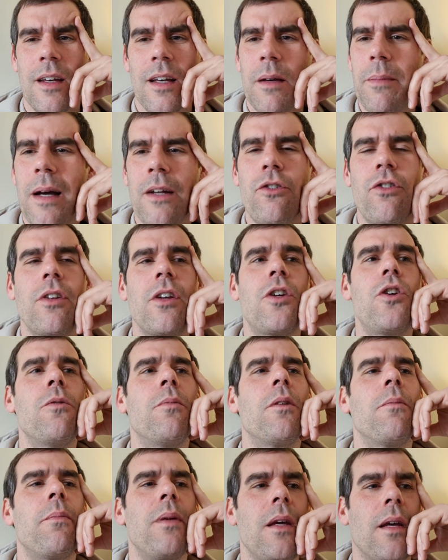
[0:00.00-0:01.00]
Imagine a
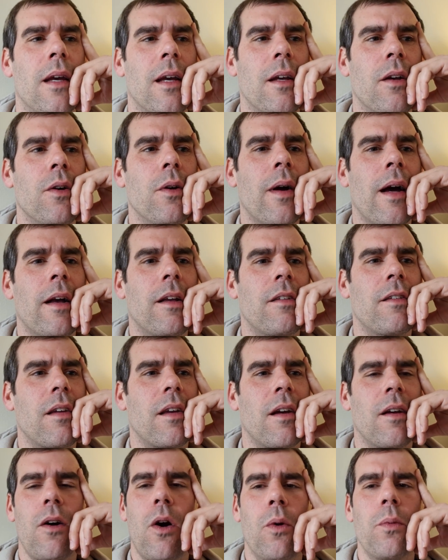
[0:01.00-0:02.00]
human being who has
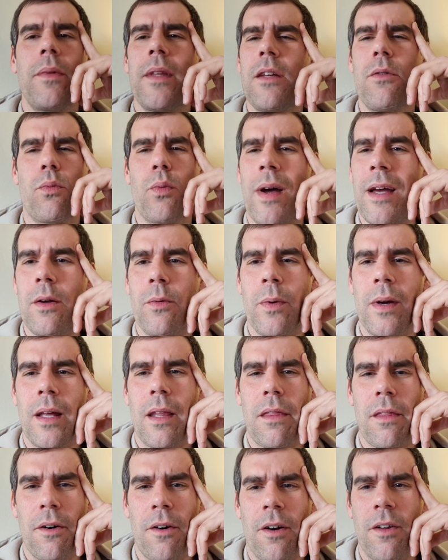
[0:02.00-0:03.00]
only right-wing
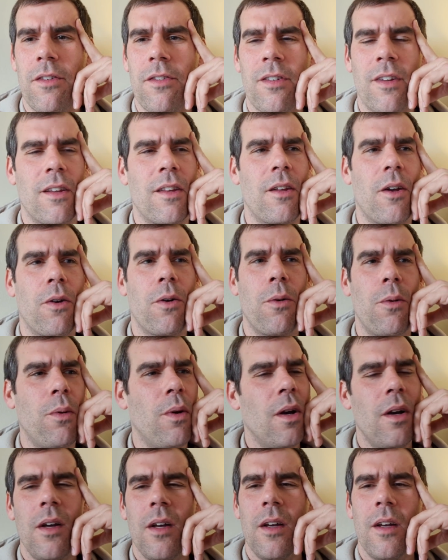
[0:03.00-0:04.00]
thoughts and
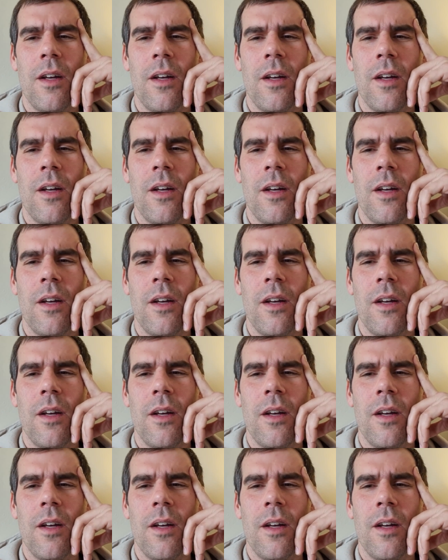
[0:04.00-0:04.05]
no